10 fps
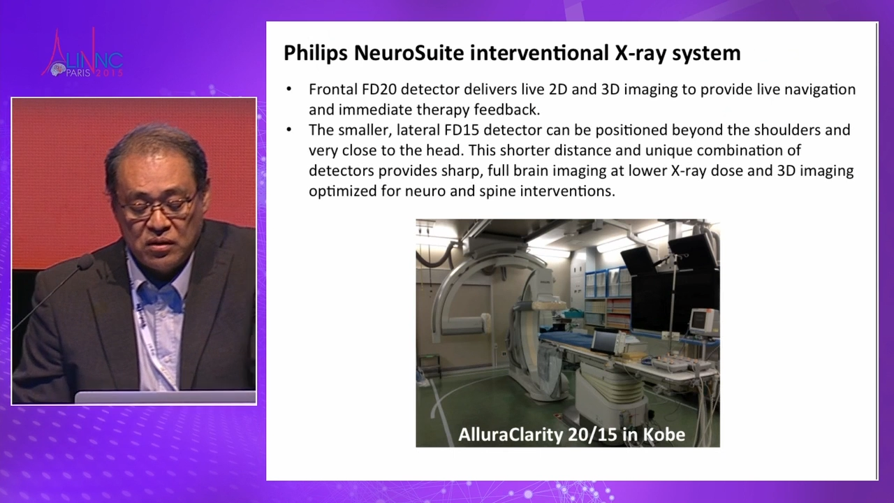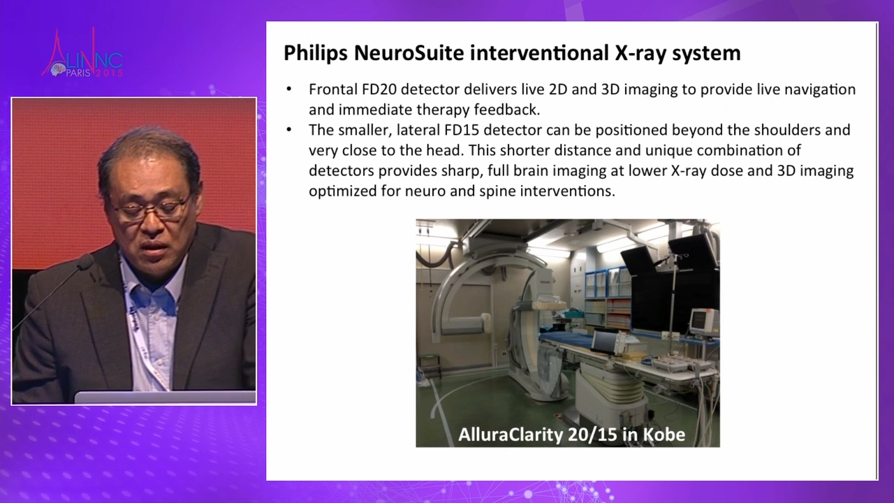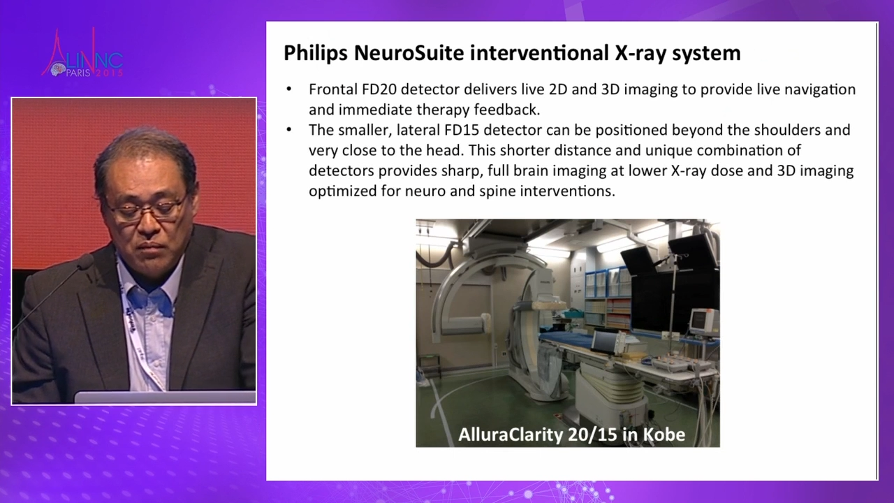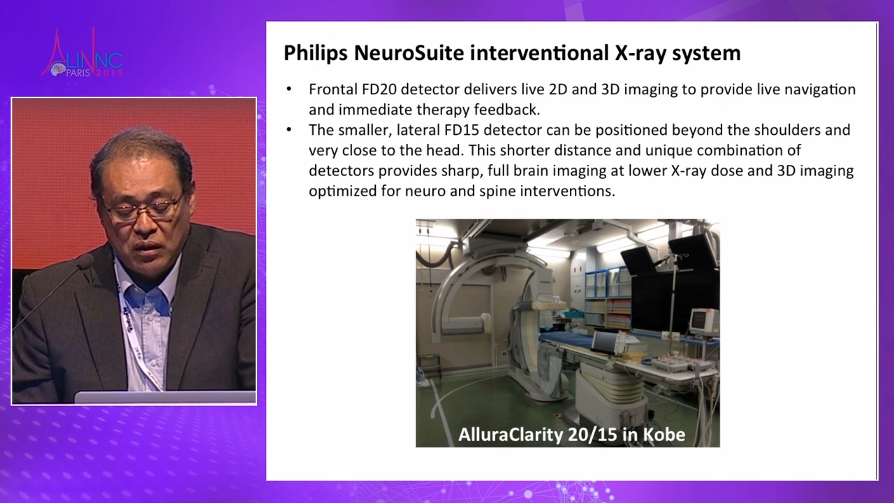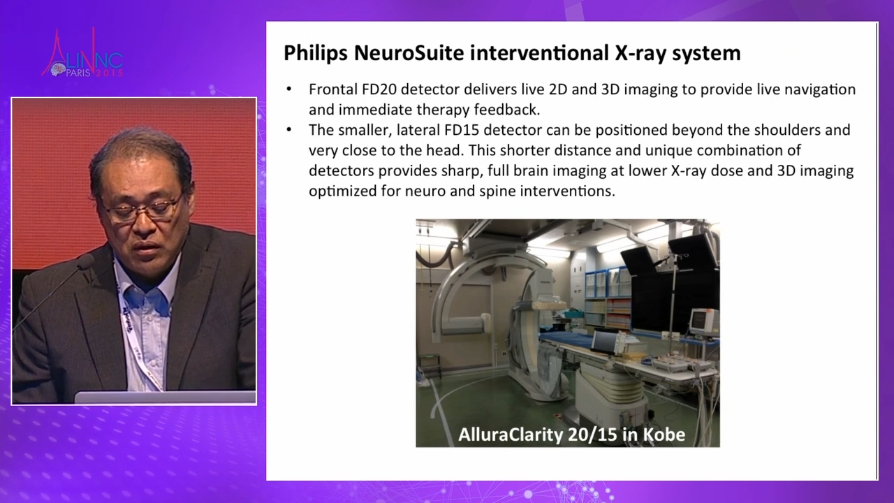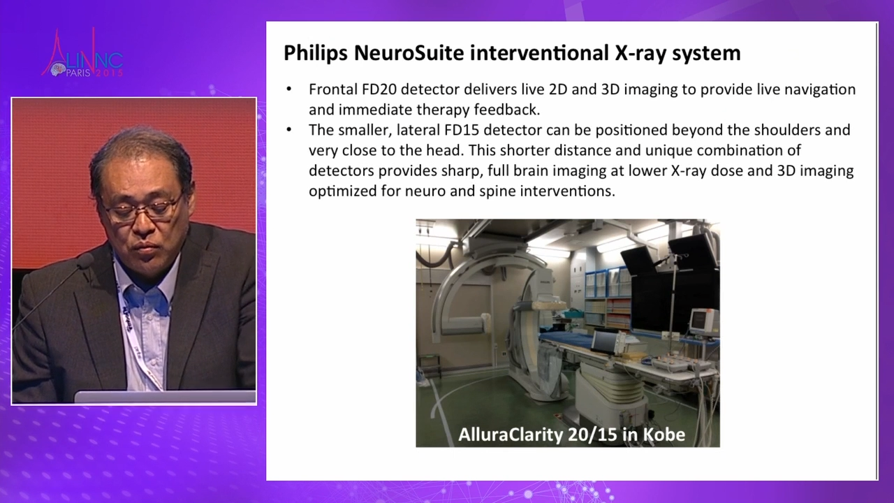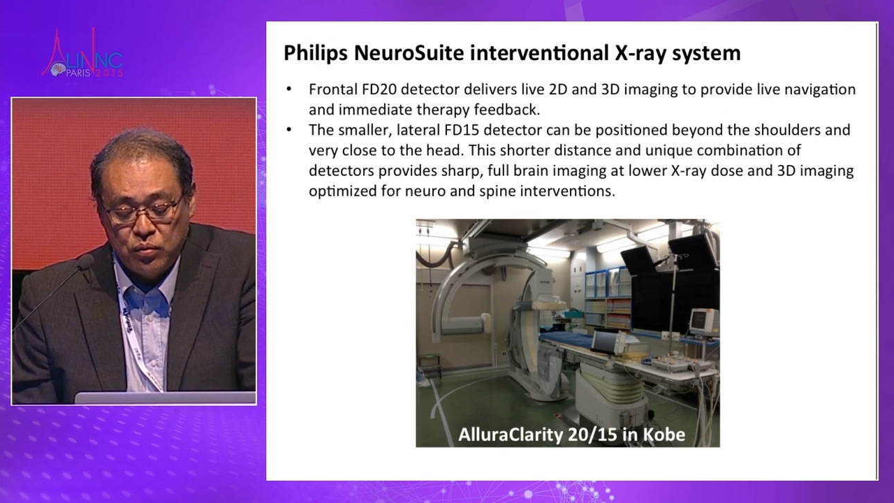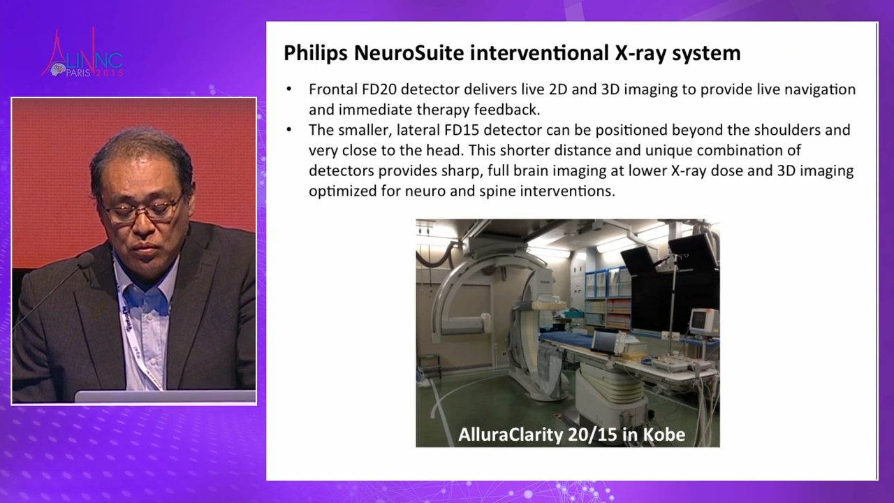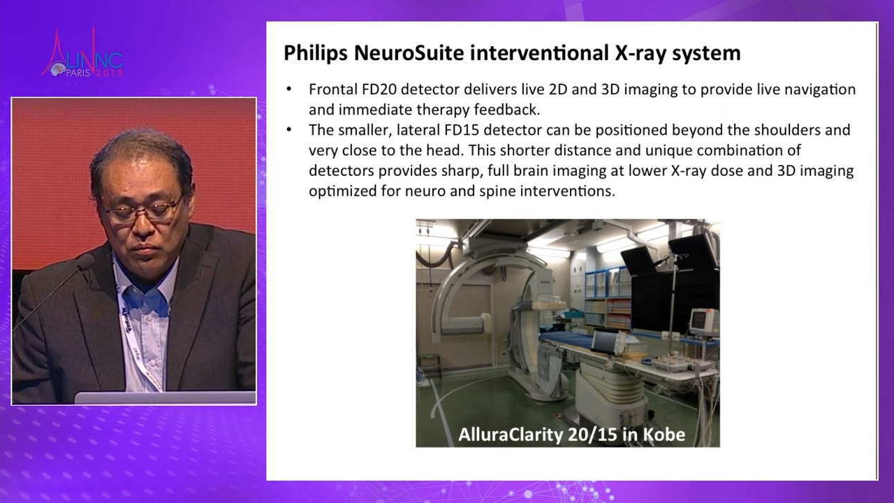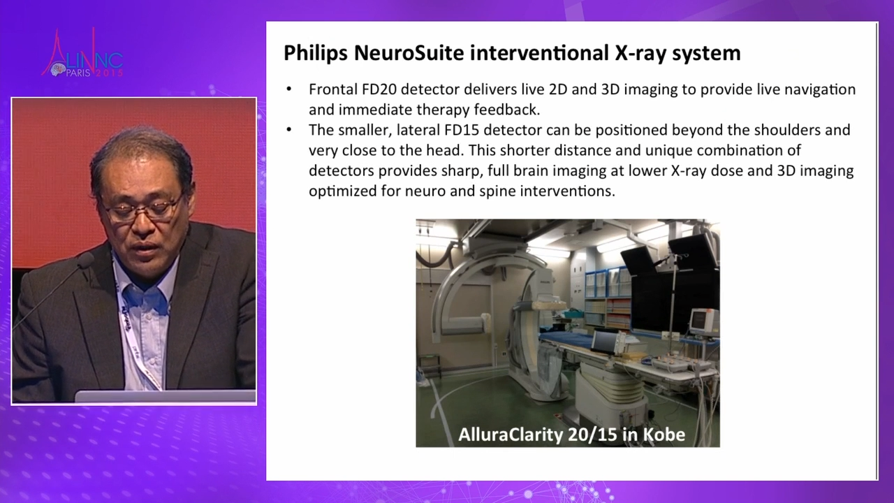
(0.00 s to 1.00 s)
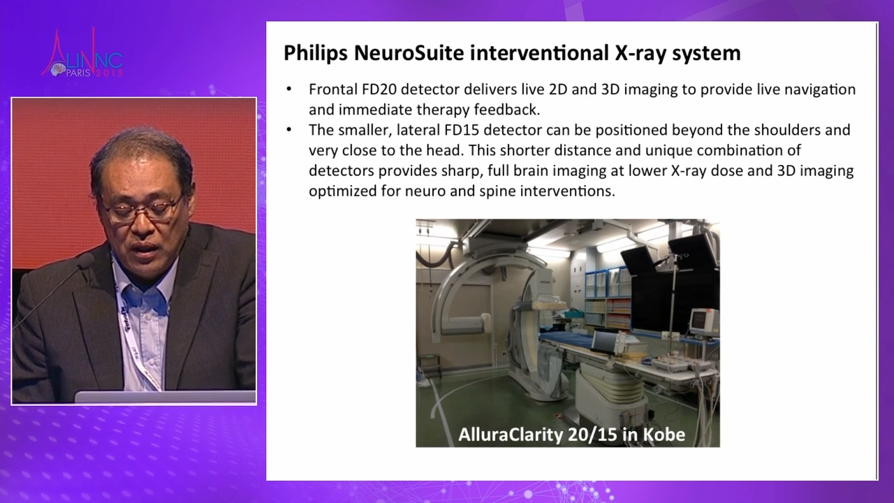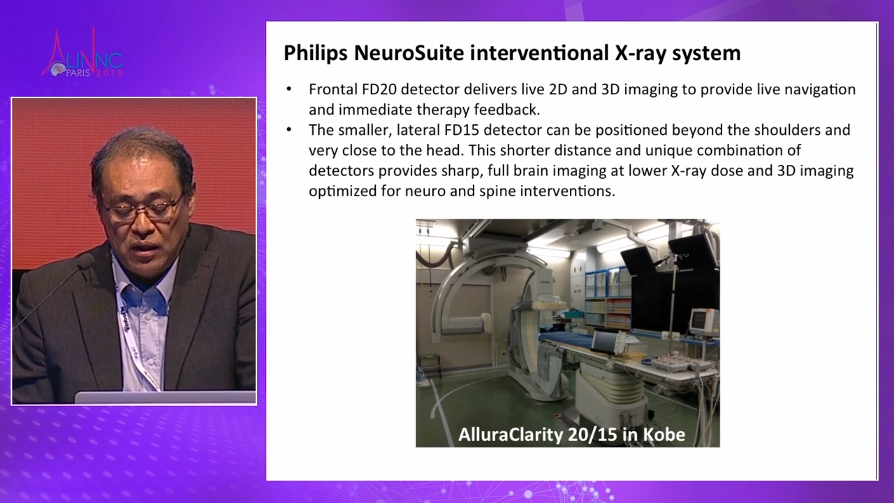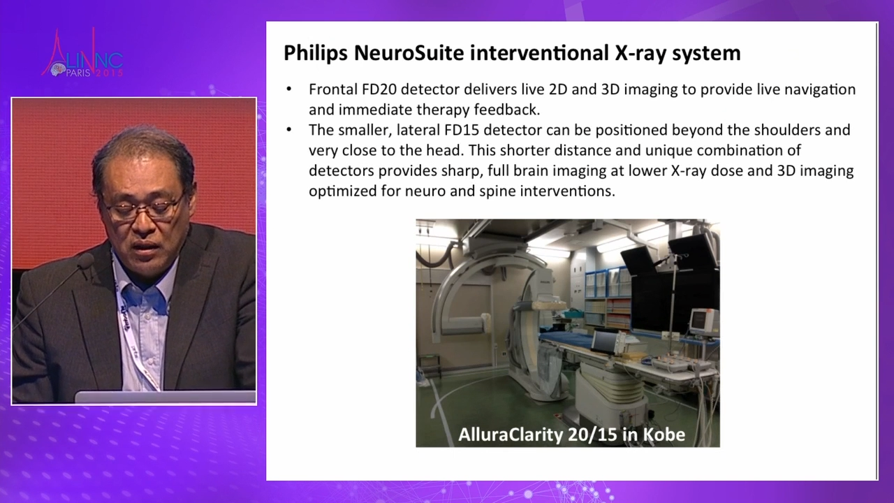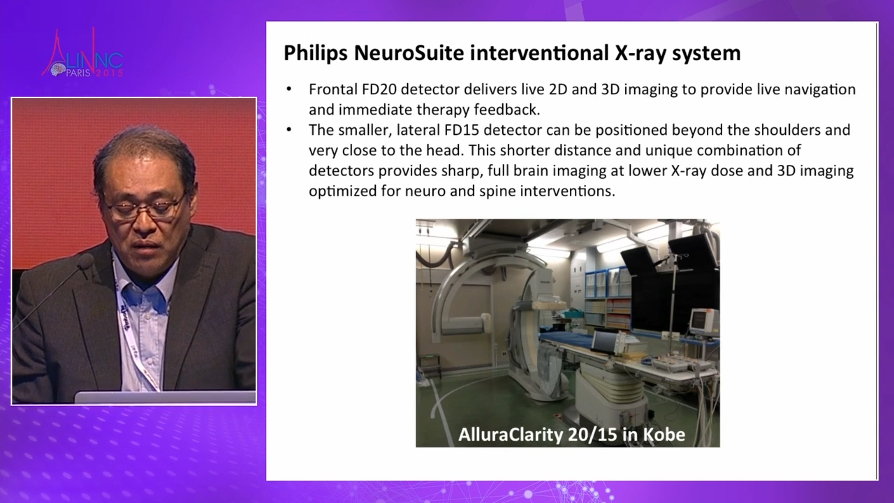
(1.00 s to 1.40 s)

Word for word: sharp and full brain